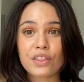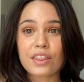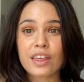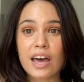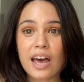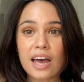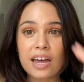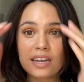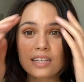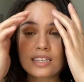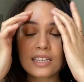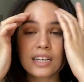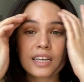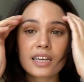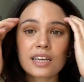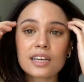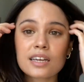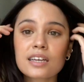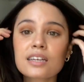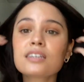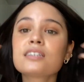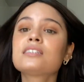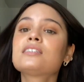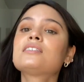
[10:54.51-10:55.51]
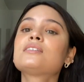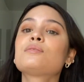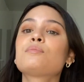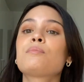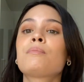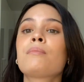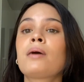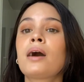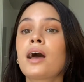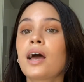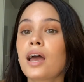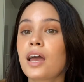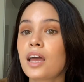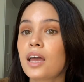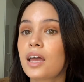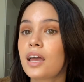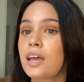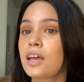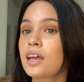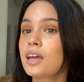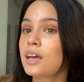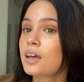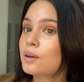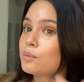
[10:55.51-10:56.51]
That is
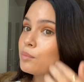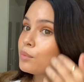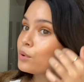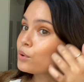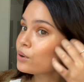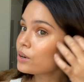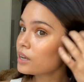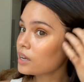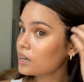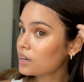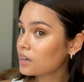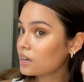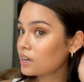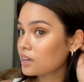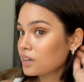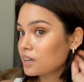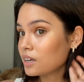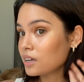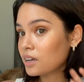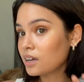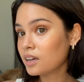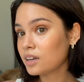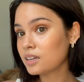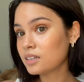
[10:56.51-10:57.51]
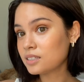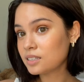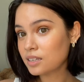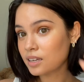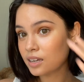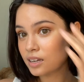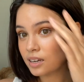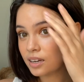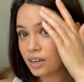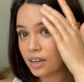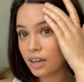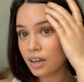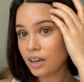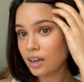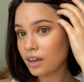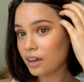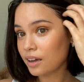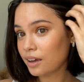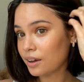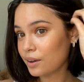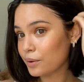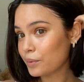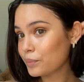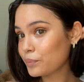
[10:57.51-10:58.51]
my morning
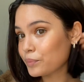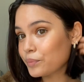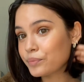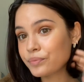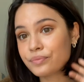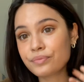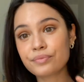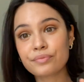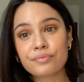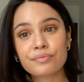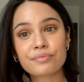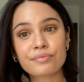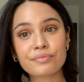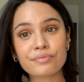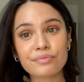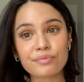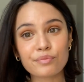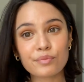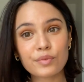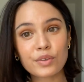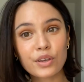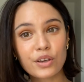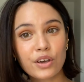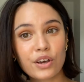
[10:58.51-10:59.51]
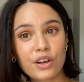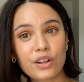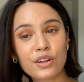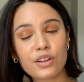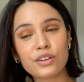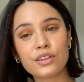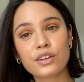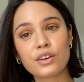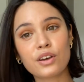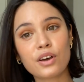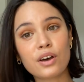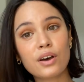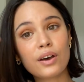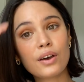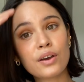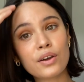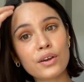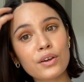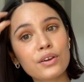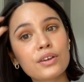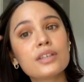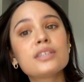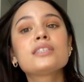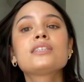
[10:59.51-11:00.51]
skincare, girl on the
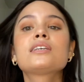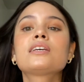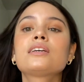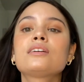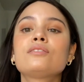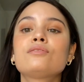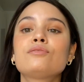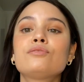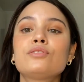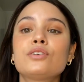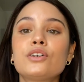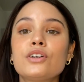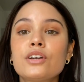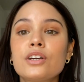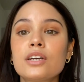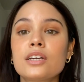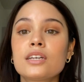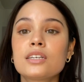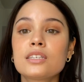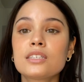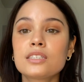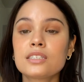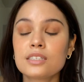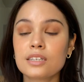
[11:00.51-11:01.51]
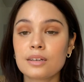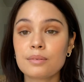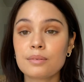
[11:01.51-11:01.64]
go, skin focused